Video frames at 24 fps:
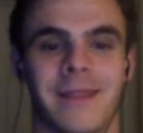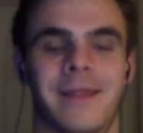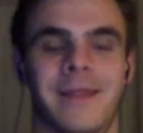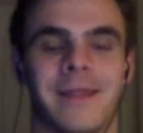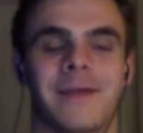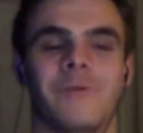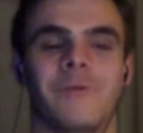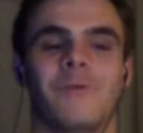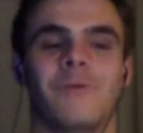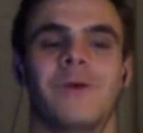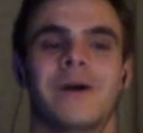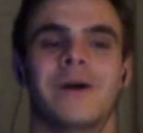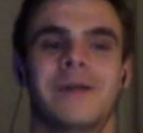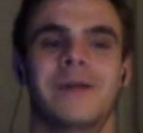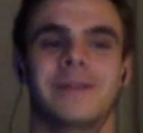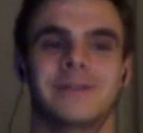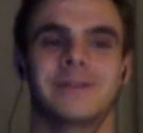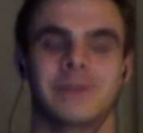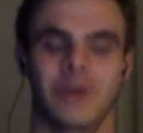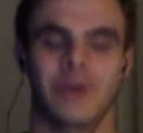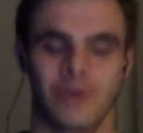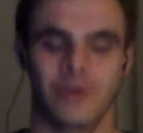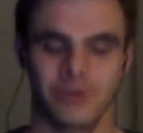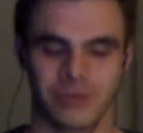What
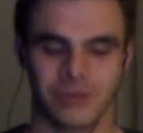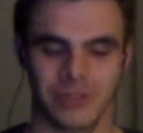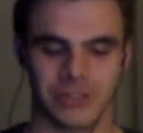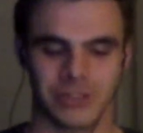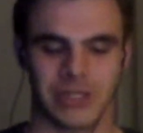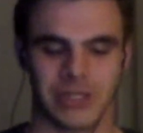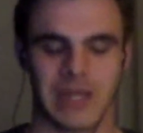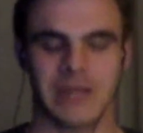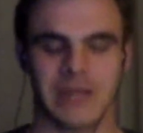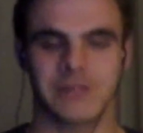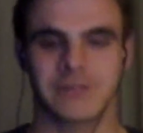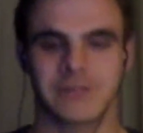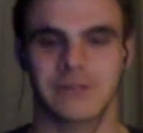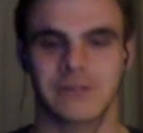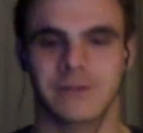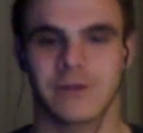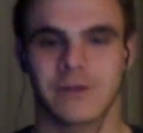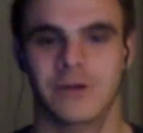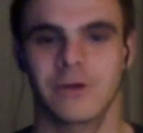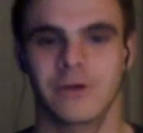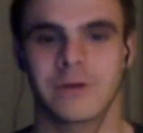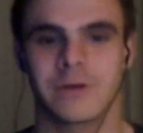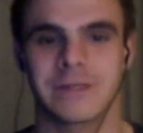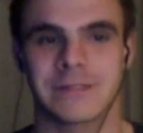totally changes it,
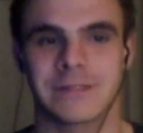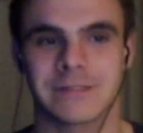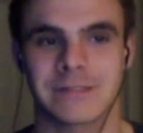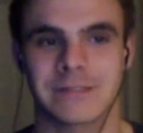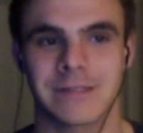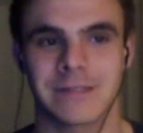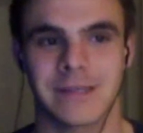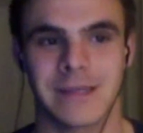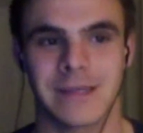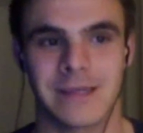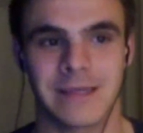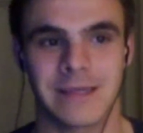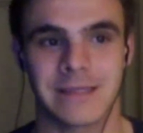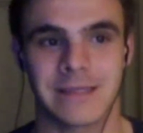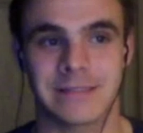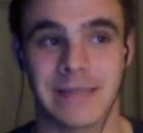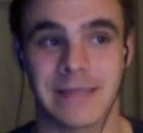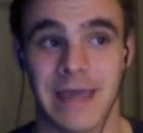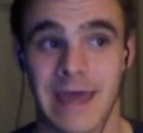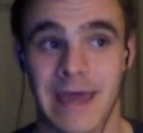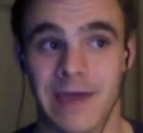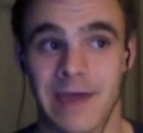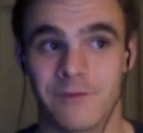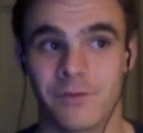though, is
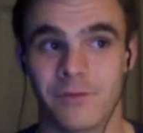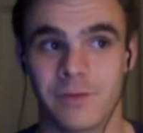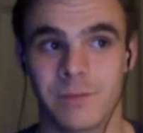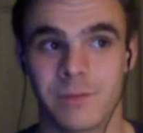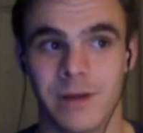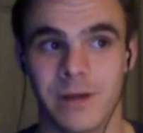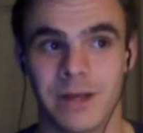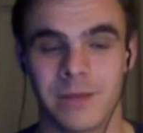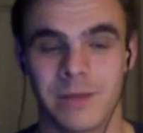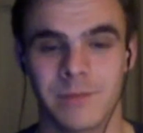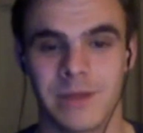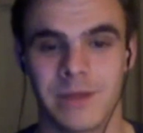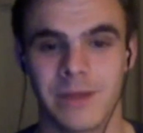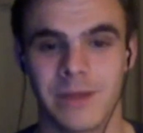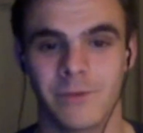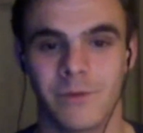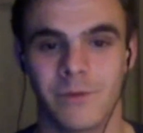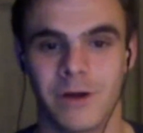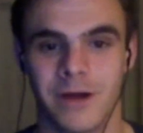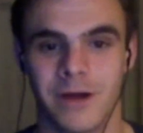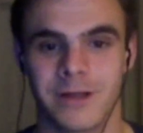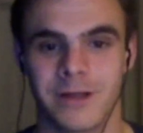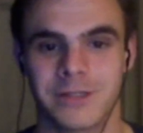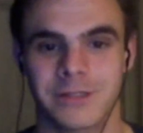everybody being
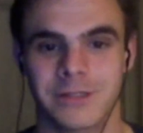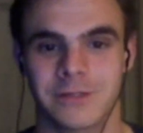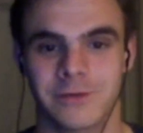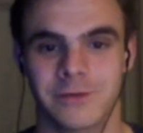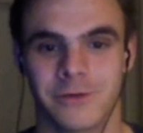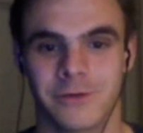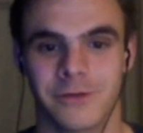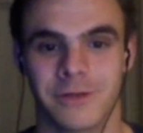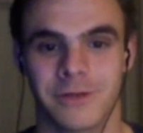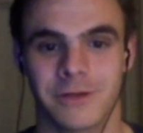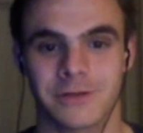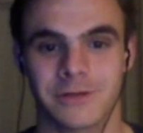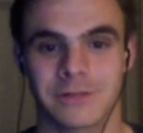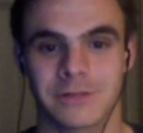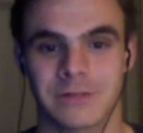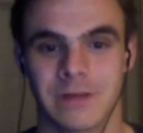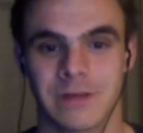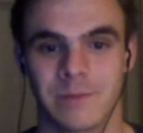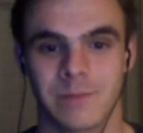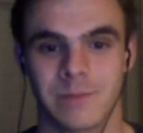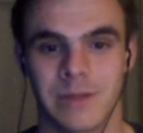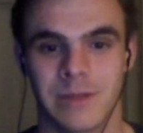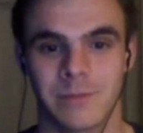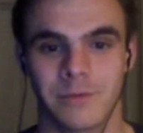watched, or are there
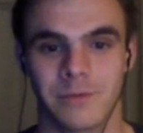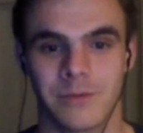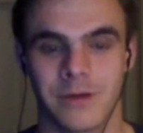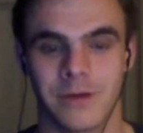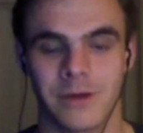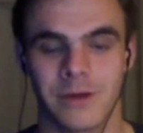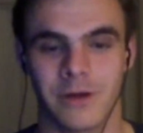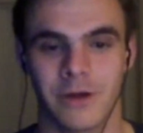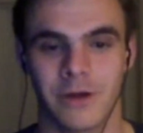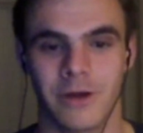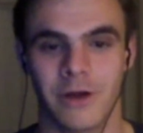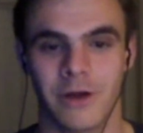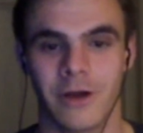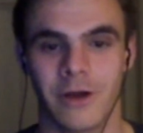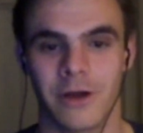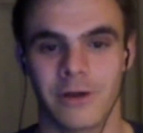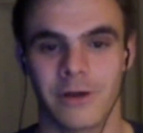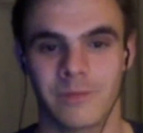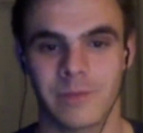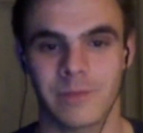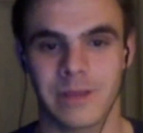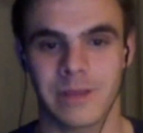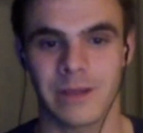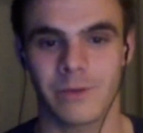some people that
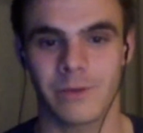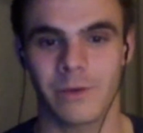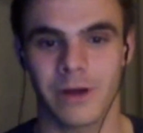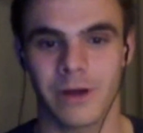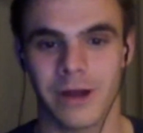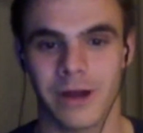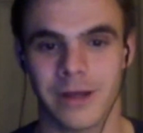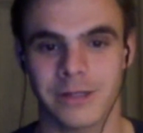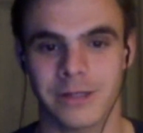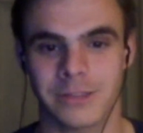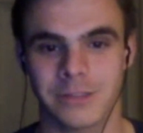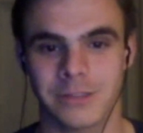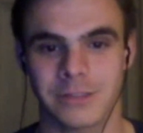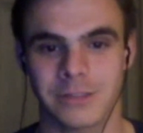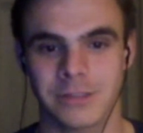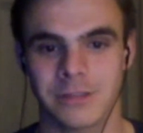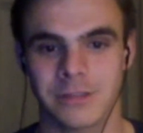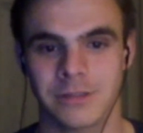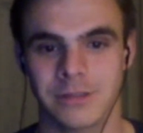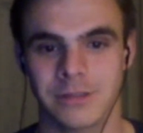aren't being watched?